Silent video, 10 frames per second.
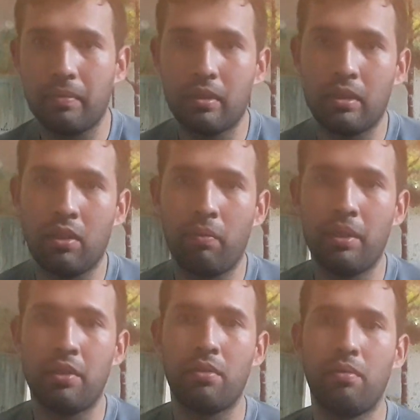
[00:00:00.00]
you know,
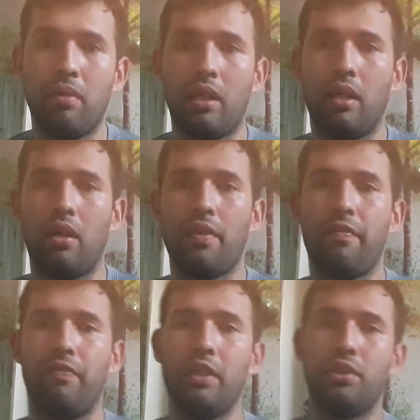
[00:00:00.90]
went through all
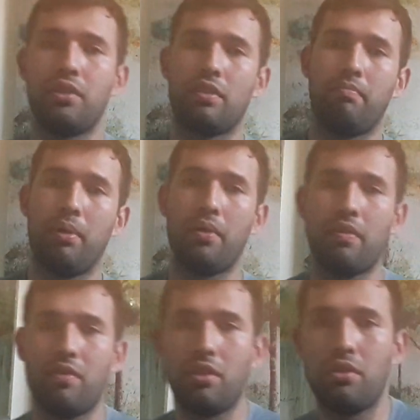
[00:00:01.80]
the features of both
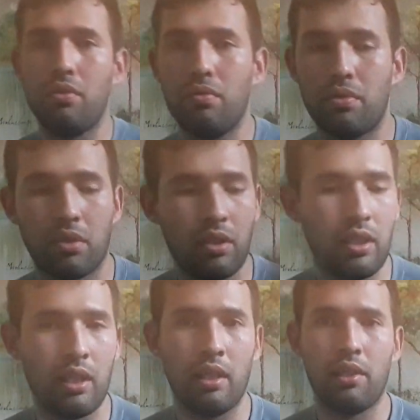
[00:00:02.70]
of these shoes.
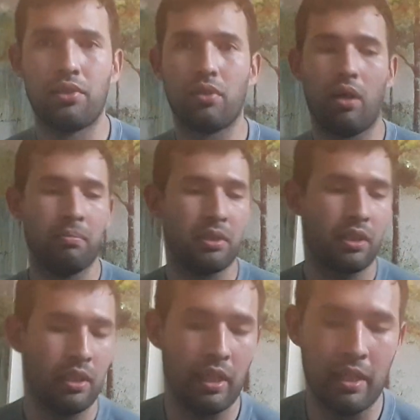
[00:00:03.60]
So I'm just
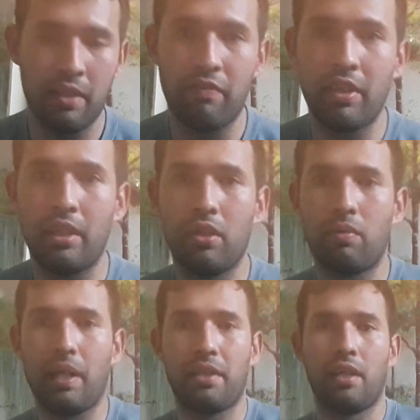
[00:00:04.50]
gonna end the video
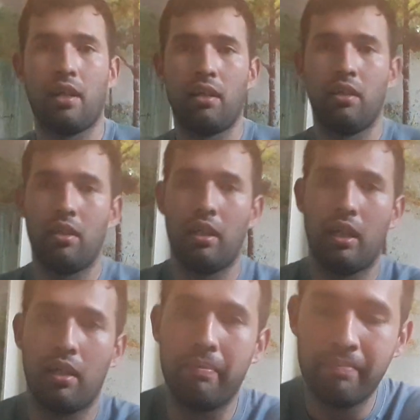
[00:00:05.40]
right there.
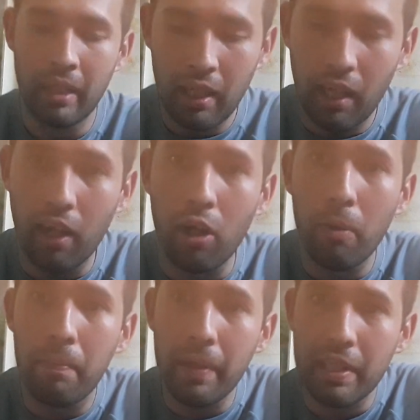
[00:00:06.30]
I
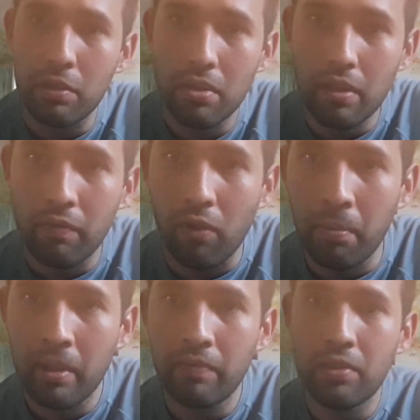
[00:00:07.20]
hope this was
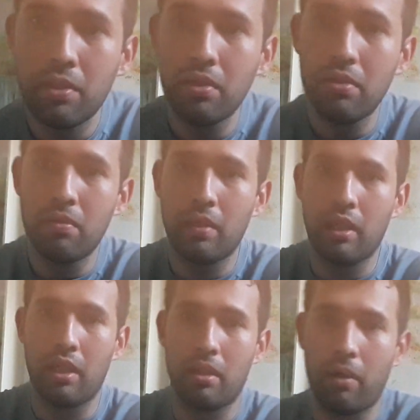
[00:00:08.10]
informative to you.
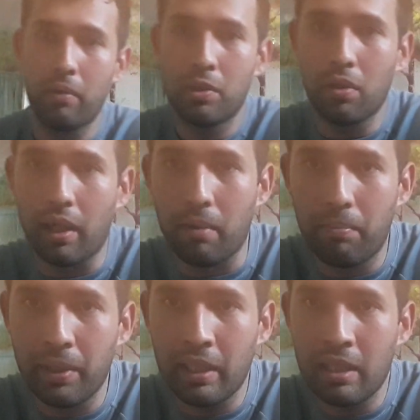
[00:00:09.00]
Always try to
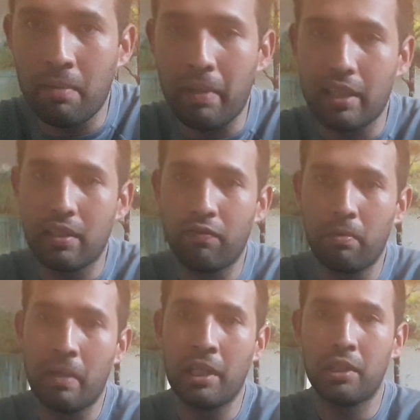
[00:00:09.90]
bring in the best
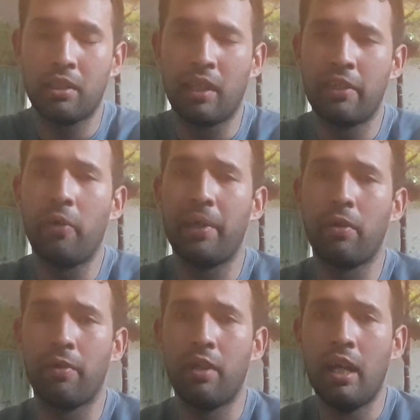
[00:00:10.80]
information. I know I
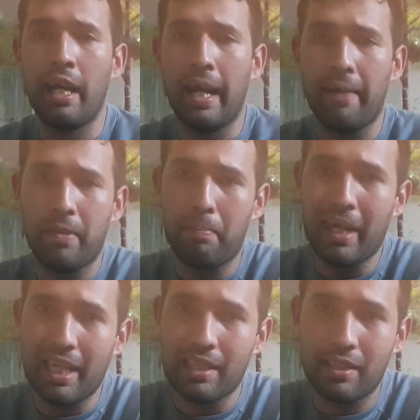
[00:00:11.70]
don't have the
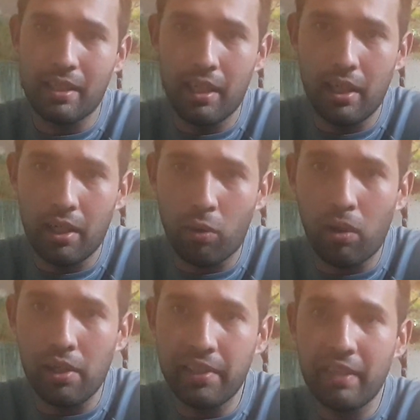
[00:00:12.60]
best
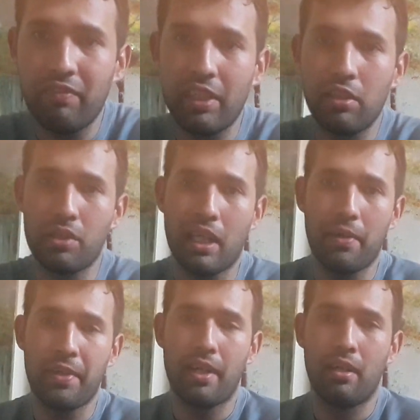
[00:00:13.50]
quality videos
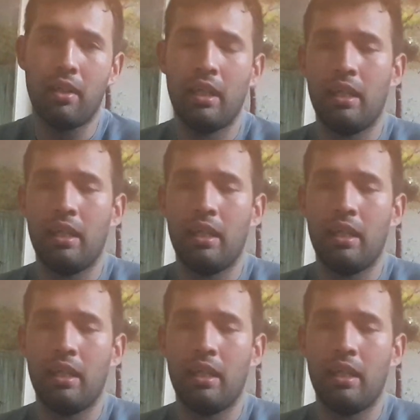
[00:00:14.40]
out there,